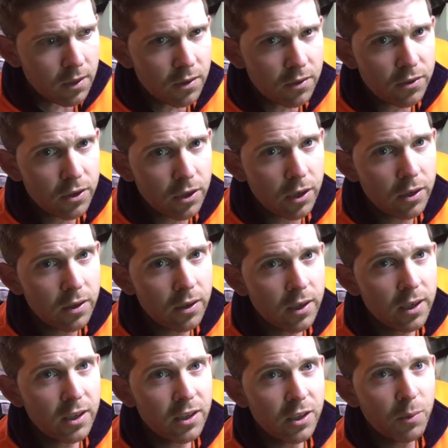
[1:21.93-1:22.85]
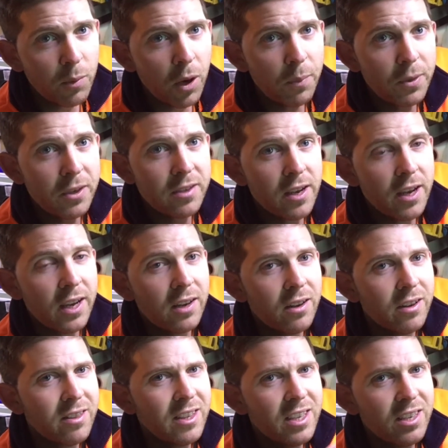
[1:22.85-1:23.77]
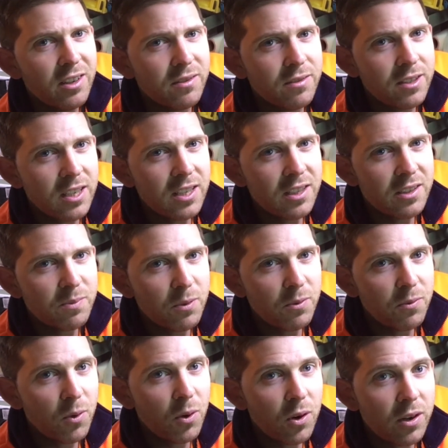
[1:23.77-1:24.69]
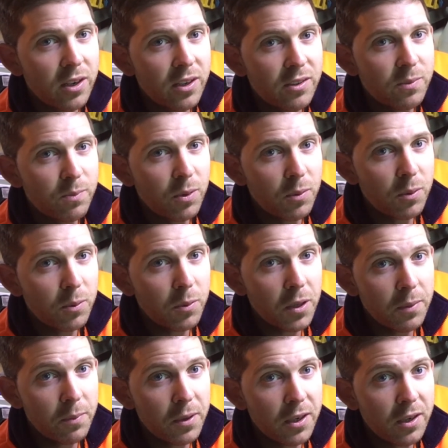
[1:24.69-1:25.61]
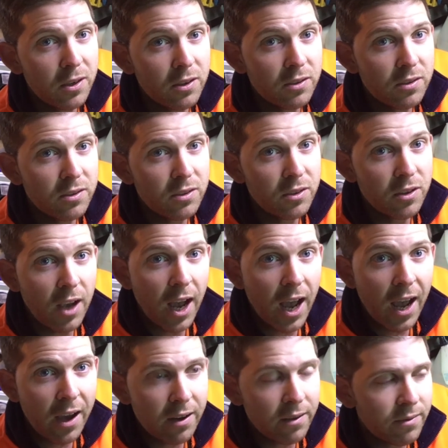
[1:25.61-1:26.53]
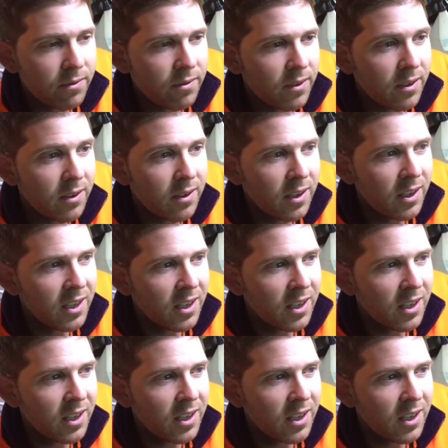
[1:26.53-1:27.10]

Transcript: So you might be saying, I think I've seen this before, and it's probably because you have. And